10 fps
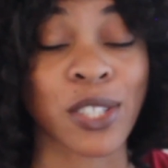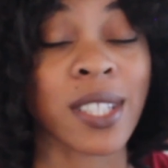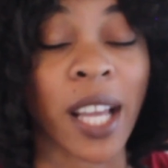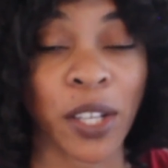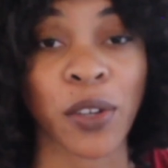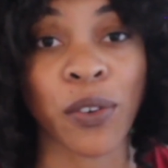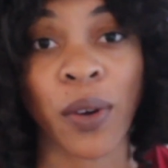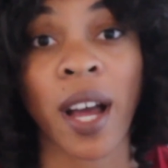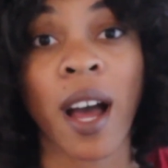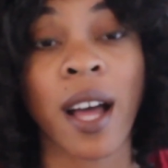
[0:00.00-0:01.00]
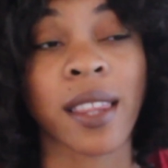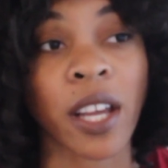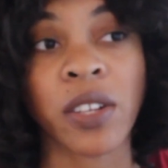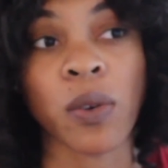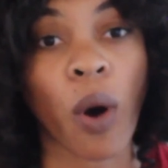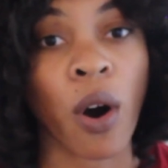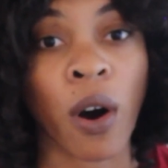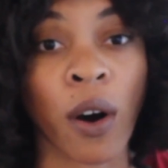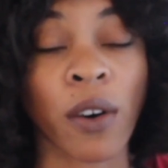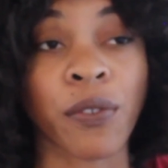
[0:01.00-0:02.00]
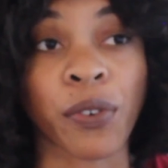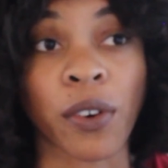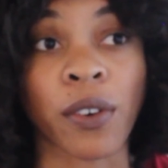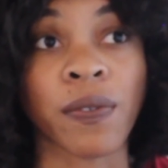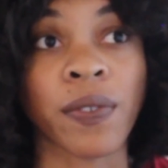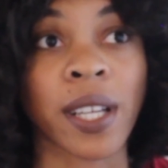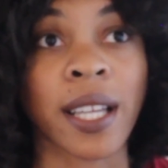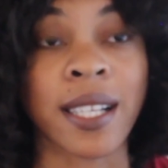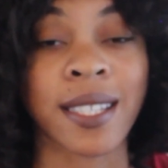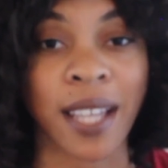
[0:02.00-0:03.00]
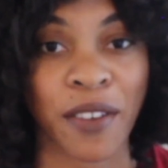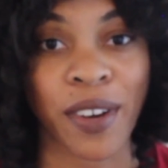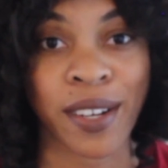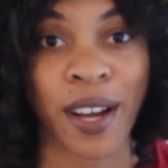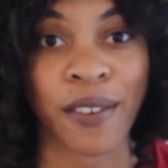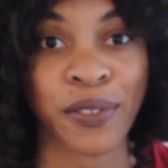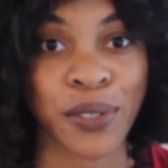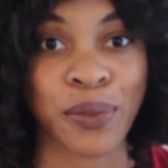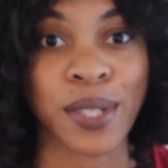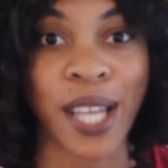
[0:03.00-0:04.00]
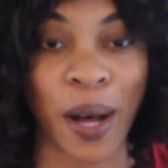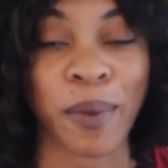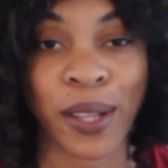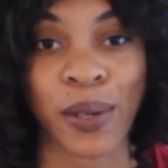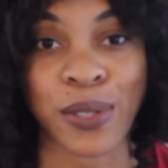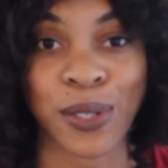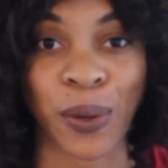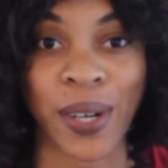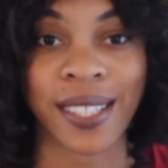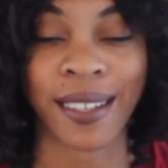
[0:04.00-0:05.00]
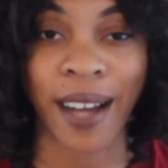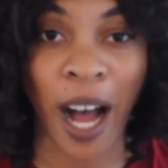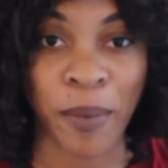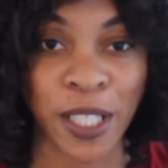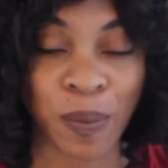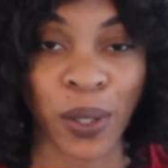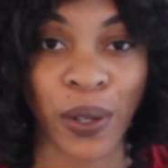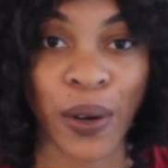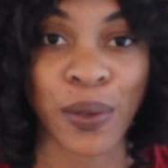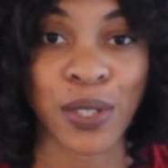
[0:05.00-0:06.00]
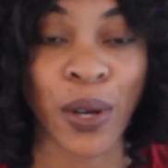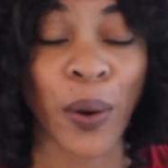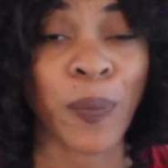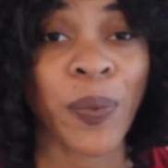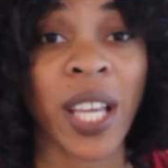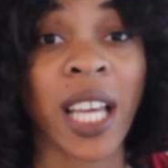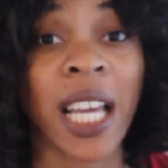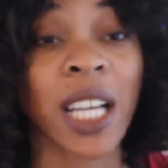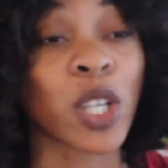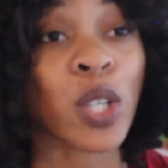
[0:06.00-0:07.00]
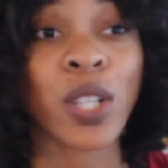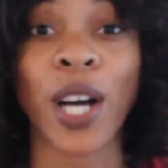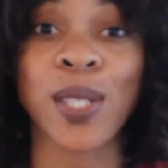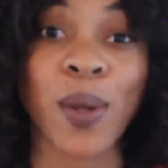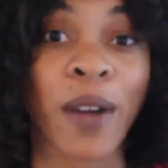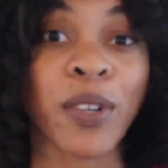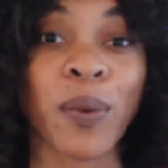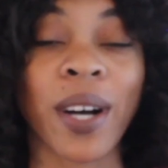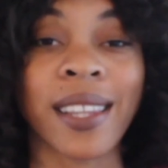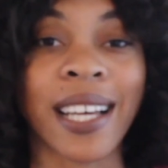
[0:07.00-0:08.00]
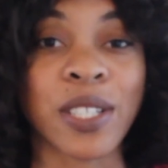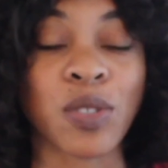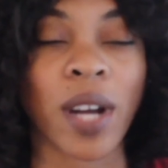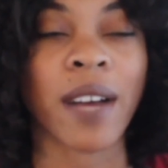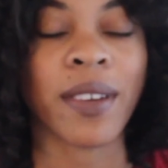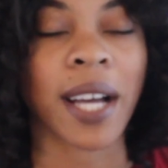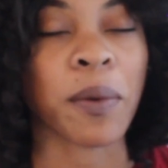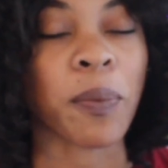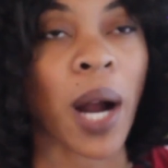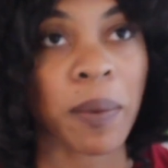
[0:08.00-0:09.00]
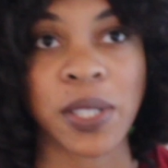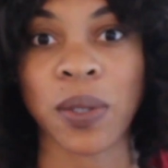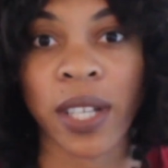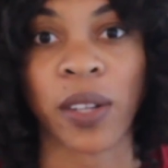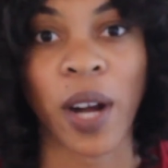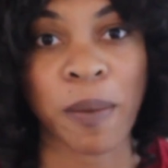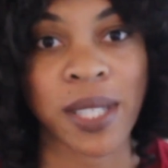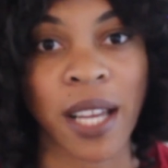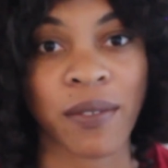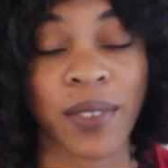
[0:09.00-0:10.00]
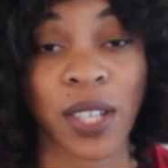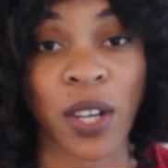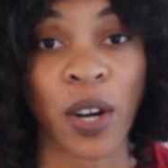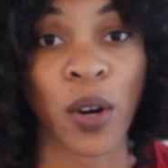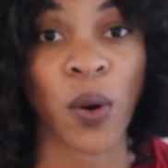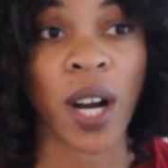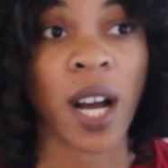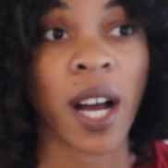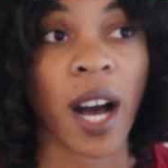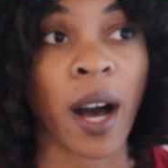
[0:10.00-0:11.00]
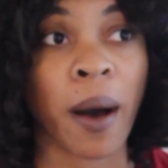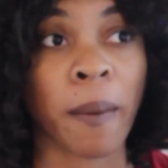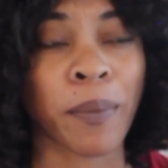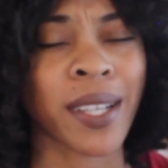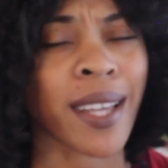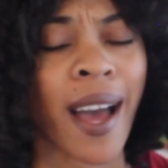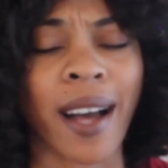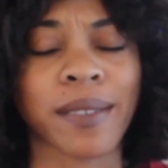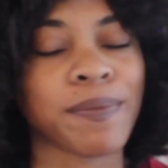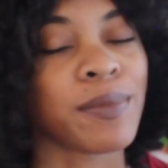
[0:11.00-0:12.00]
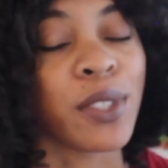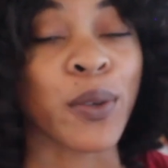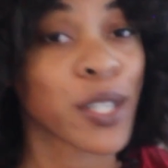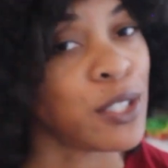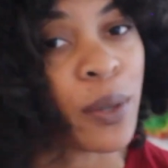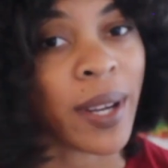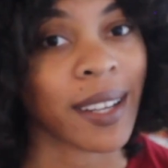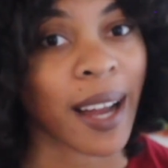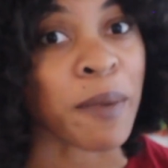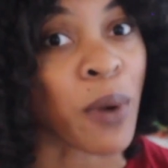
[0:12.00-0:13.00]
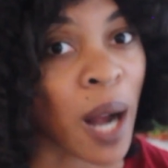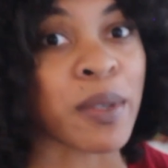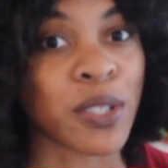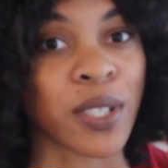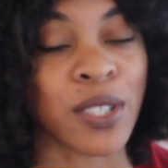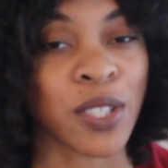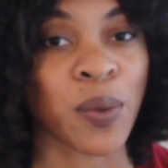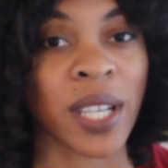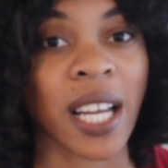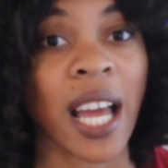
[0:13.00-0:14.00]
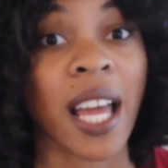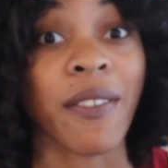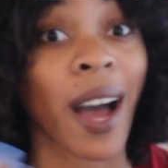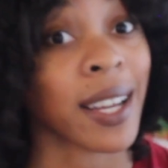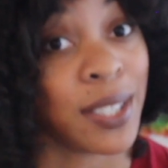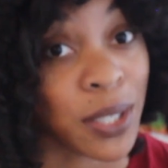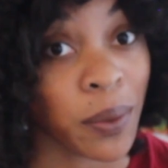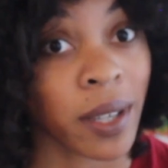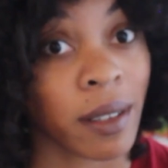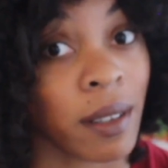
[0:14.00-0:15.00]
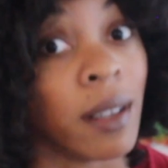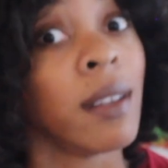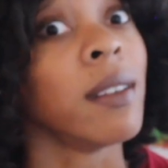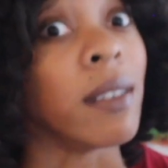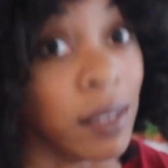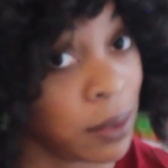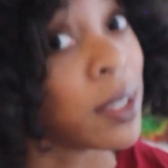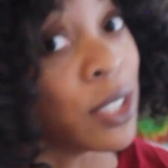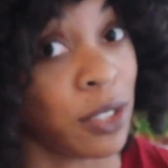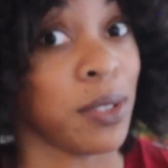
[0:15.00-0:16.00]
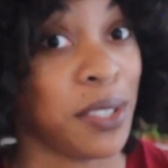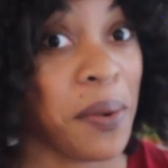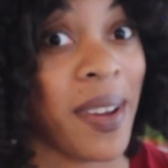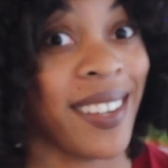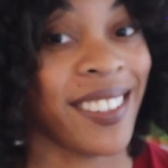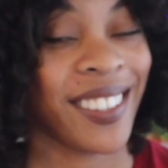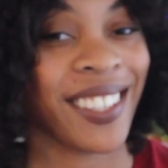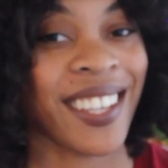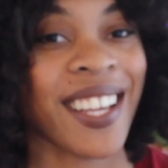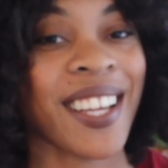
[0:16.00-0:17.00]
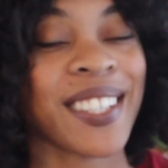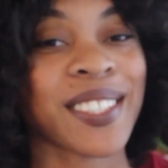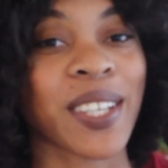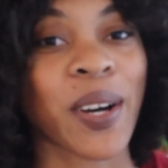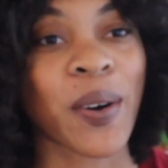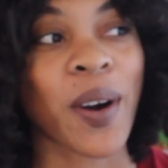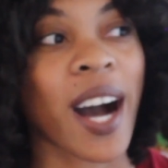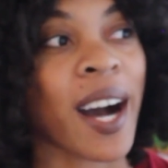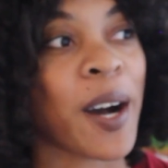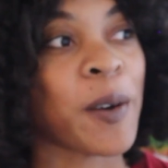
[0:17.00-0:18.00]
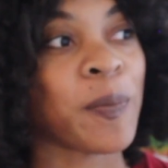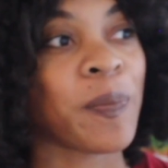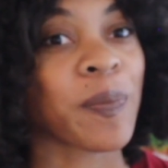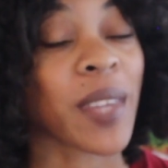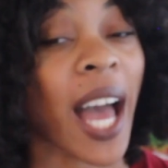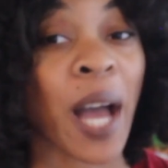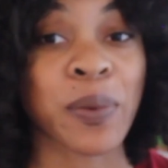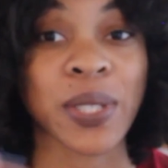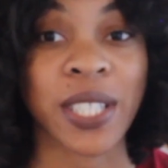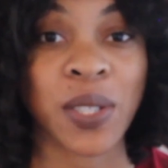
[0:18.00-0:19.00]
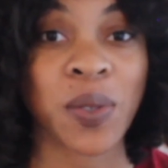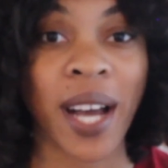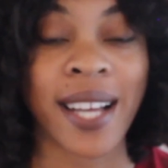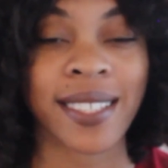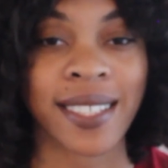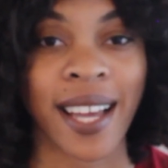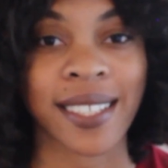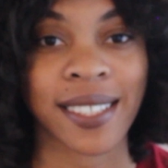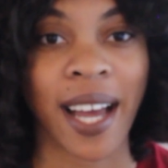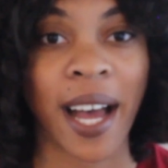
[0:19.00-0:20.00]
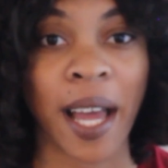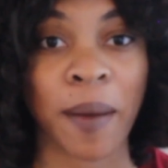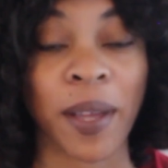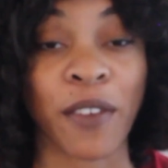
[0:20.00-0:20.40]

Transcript: Just thank you all for feeling safe enough to tell me those stories in the comments below. So good luck to everyone that is driving. I will probably do another update video, but yeah, you can do it. I promise you can do it. If I can do it, you can sure do it. So I will see you guys next time.